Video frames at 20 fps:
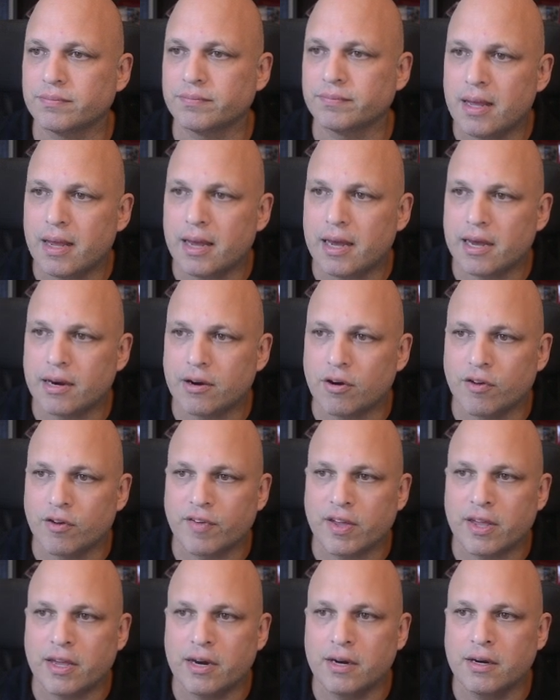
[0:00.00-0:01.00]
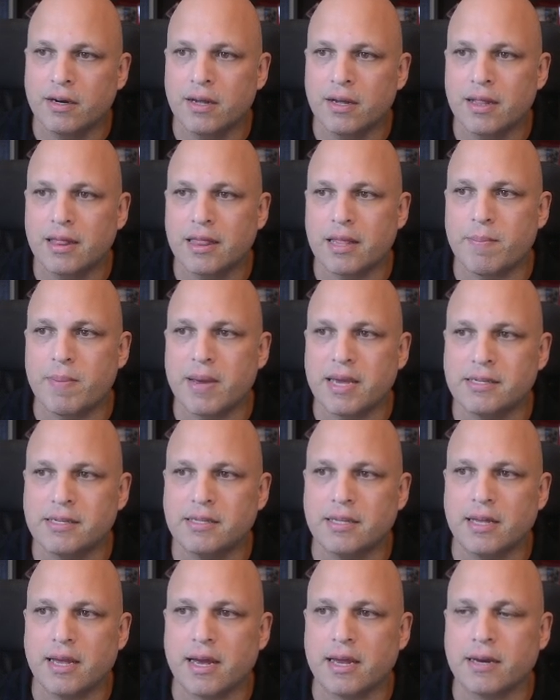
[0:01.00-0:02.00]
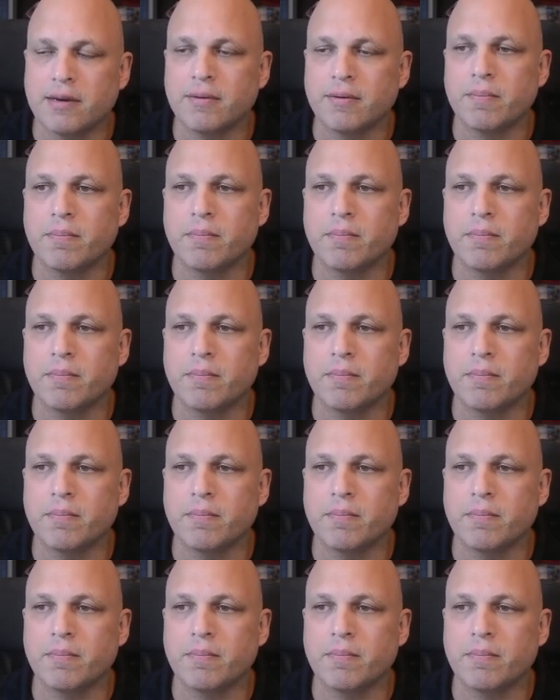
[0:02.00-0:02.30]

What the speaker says: And over here, the base DN.